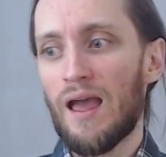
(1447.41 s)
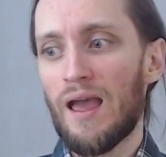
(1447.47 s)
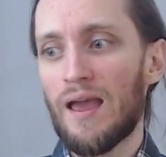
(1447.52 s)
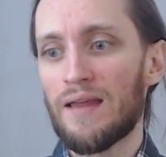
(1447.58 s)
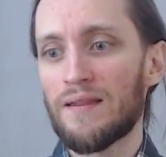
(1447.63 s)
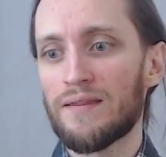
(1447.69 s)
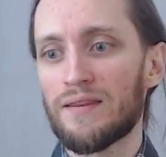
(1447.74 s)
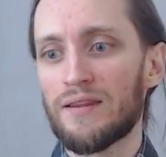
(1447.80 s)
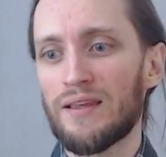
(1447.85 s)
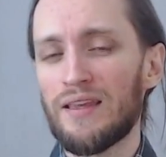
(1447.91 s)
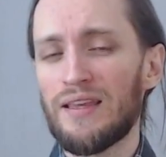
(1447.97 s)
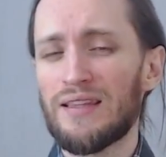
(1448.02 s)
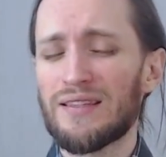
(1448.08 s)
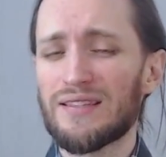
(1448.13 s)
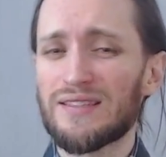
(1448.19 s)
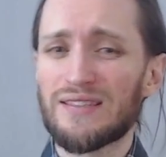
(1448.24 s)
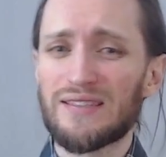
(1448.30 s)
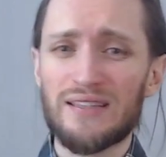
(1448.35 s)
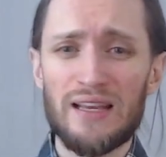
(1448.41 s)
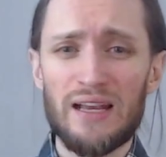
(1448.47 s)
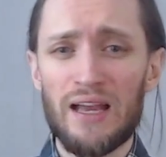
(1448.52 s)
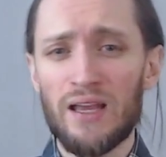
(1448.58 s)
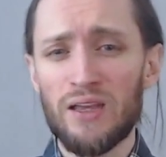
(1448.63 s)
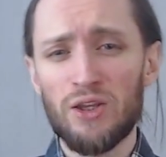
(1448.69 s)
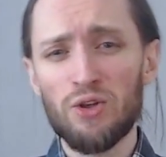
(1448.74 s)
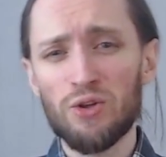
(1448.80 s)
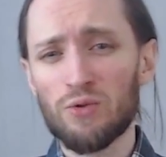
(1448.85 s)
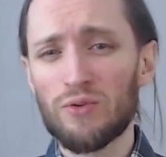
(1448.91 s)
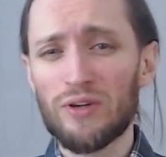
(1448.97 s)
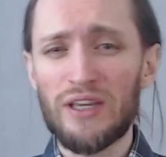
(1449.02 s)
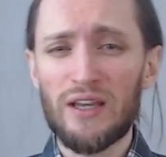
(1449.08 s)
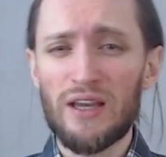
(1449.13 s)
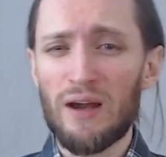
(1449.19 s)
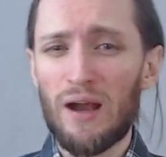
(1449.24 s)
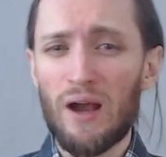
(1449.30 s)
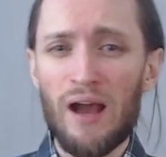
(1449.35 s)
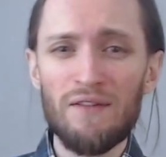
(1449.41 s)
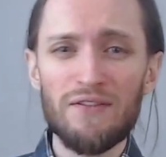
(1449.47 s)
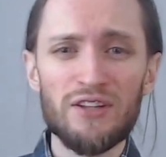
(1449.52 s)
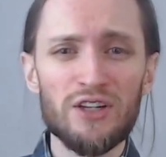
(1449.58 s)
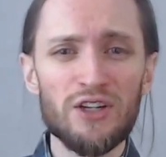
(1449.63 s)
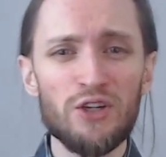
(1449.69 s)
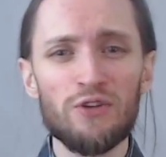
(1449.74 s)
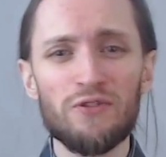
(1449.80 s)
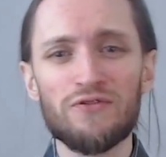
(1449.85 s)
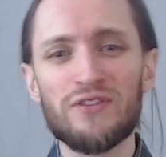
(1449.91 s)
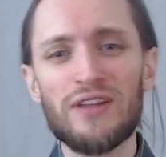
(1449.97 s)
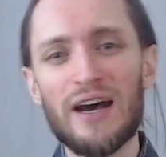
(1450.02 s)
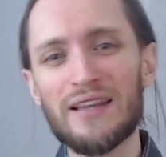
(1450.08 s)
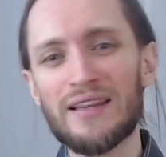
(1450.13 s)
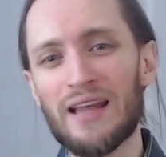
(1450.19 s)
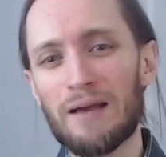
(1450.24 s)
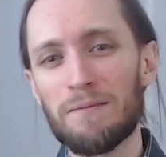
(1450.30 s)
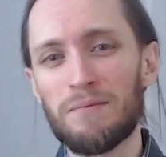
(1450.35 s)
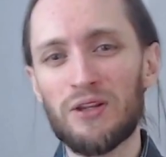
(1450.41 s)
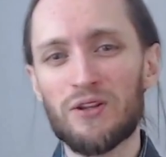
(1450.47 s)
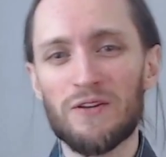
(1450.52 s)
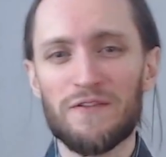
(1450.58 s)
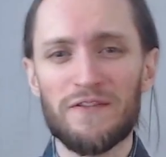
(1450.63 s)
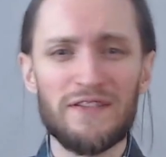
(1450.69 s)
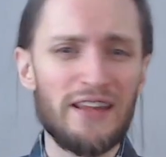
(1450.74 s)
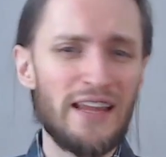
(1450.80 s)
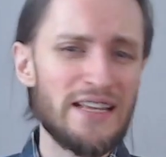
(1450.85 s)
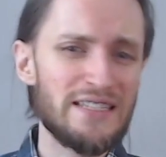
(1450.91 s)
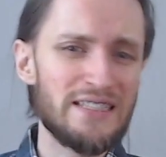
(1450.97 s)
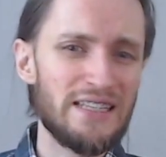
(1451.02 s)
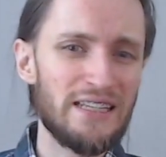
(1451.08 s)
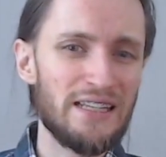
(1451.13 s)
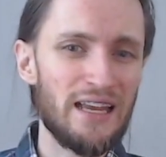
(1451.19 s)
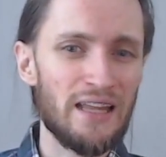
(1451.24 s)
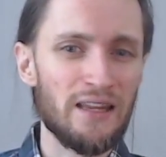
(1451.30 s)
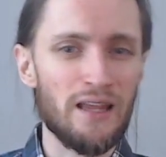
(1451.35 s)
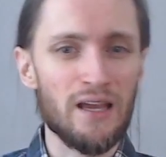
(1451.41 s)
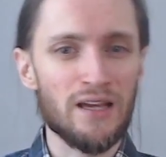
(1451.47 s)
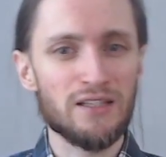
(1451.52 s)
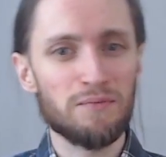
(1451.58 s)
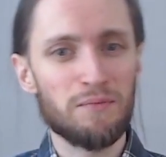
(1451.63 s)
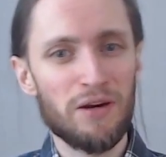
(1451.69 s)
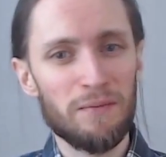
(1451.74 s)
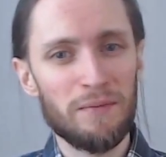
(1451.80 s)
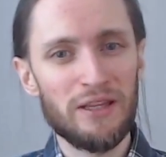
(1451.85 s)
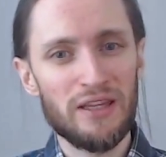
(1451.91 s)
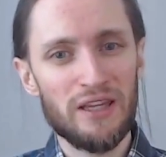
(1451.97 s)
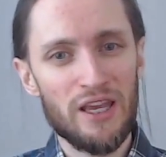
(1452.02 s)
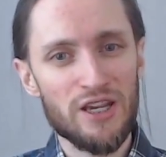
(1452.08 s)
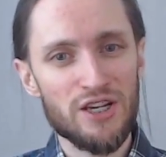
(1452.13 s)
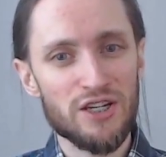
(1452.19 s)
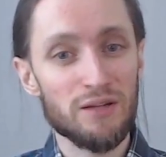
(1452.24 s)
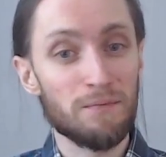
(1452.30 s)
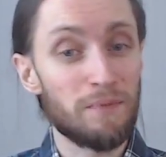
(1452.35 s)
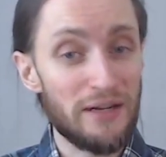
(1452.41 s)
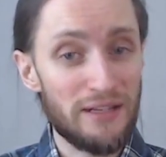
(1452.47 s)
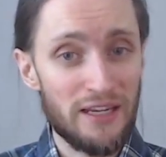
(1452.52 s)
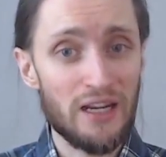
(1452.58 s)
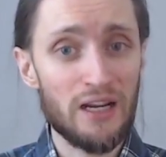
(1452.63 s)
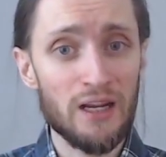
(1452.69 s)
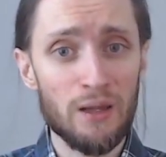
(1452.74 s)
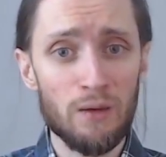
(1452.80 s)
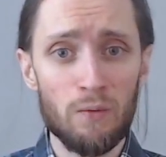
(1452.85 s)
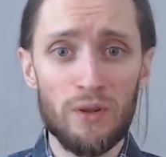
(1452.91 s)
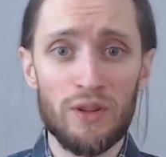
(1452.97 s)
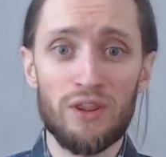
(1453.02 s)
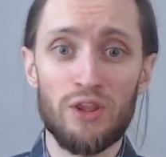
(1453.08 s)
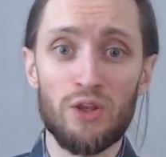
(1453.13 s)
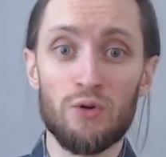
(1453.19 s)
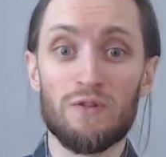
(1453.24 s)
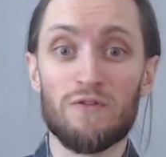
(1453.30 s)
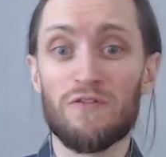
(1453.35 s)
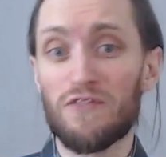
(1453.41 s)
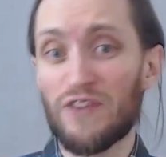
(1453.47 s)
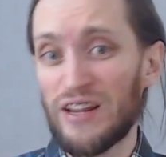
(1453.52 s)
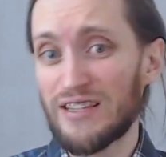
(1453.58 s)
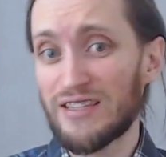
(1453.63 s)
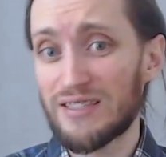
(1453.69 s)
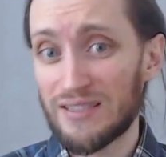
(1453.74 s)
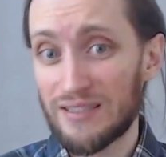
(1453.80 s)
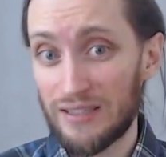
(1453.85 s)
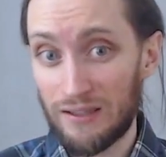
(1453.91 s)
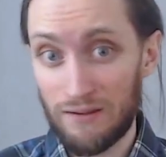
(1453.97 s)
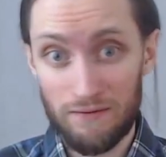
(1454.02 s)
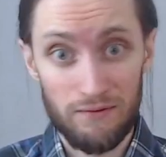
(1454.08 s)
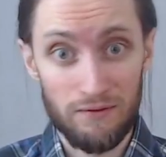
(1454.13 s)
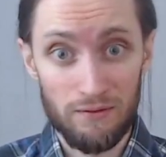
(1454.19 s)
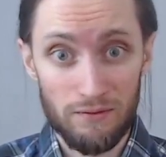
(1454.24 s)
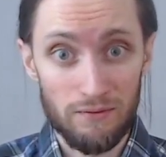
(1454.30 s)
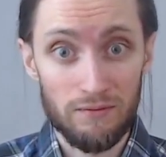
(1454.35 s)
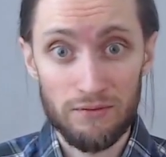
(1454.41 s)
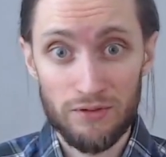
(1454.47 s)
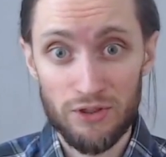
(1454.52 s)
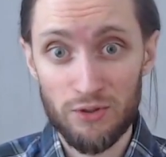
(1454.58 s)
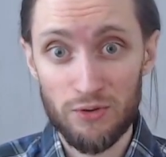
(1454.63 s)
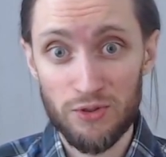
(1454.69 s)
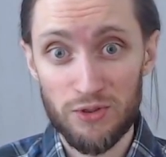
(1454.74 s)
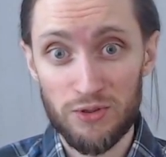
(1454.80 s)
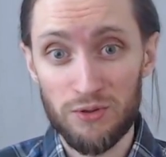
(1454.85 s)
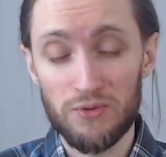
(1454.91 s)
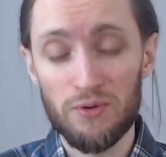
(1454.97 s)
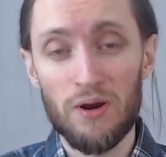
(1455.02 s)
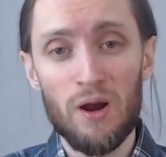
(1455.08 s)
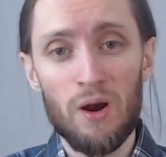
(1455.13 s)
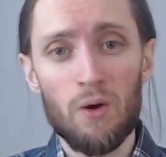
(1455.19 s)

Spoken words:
And it's, after you've done a bit of testing and experimentation, particularly with your friends, if you choose to,